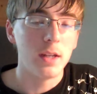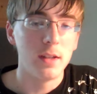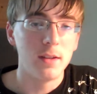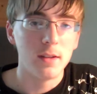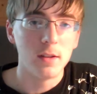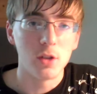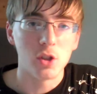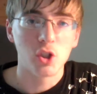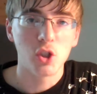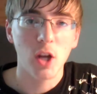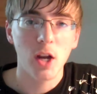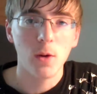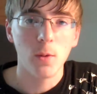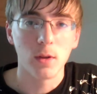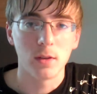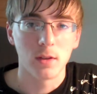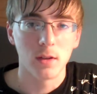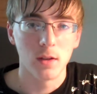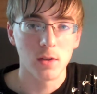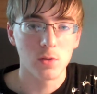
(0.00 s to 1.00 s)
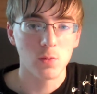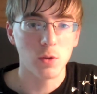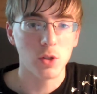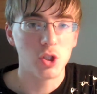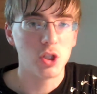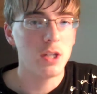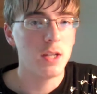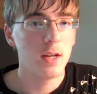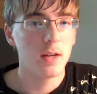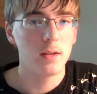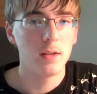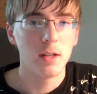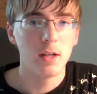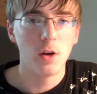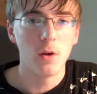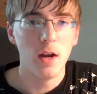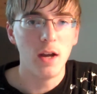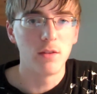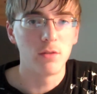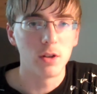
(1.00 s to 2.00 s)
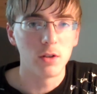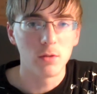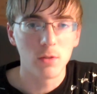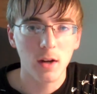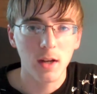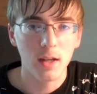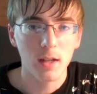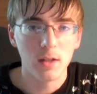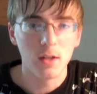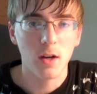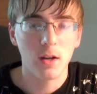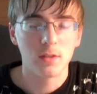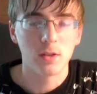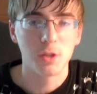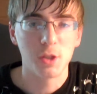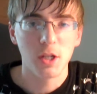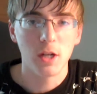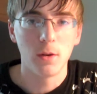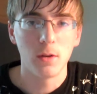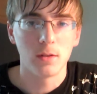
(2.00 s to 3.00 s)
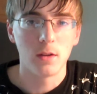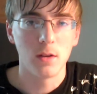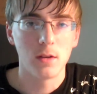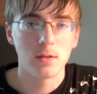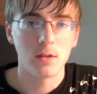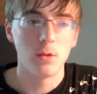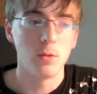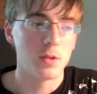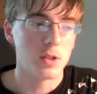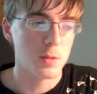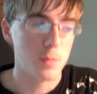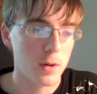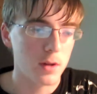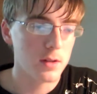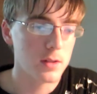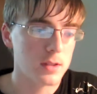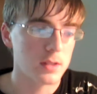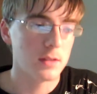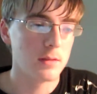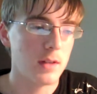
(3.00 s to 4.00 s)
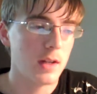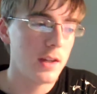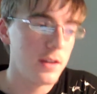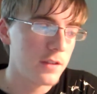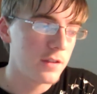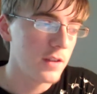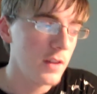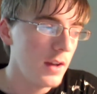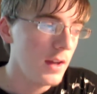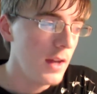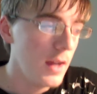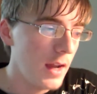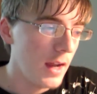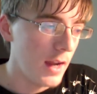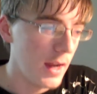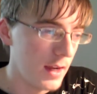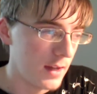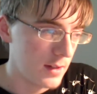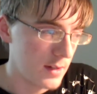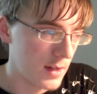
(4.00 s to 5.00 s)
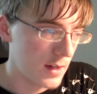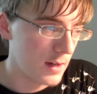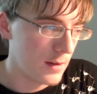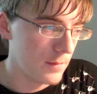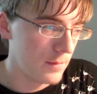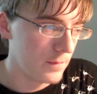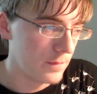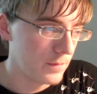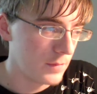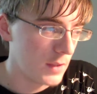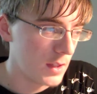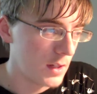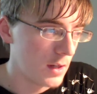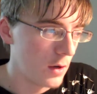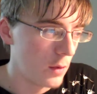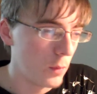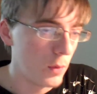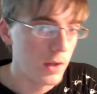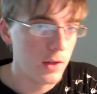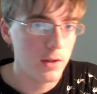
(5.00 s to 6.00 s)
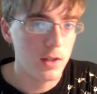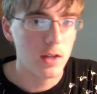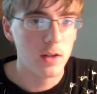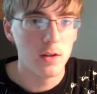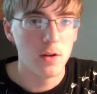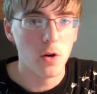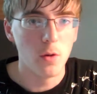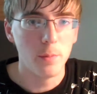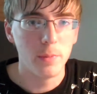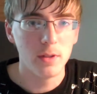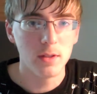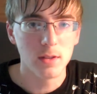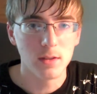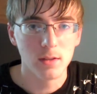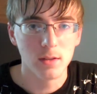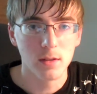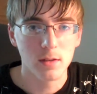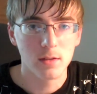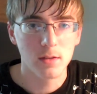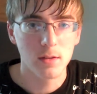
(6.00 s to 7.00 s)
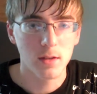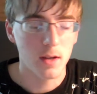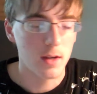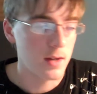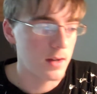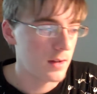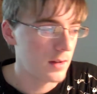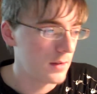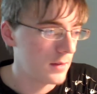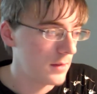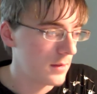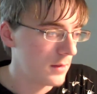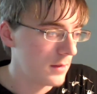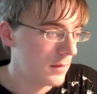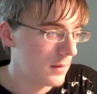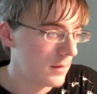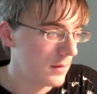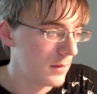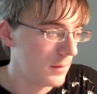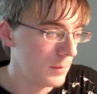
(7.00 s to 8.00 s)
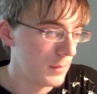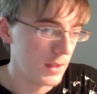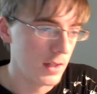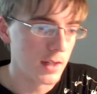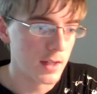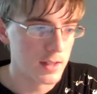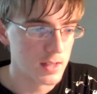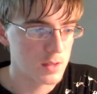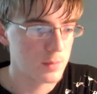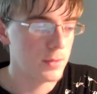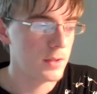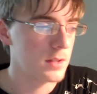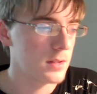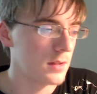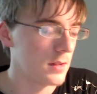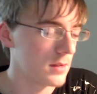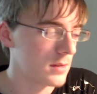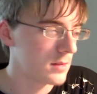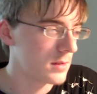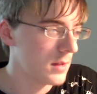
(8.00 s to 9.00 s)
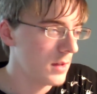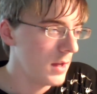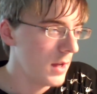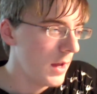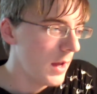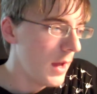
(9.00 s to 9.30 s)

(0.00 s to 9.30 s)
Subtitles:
he didn't share with us, which he had, every right not to share with us. It was his personal life, and, we had no business being in his business.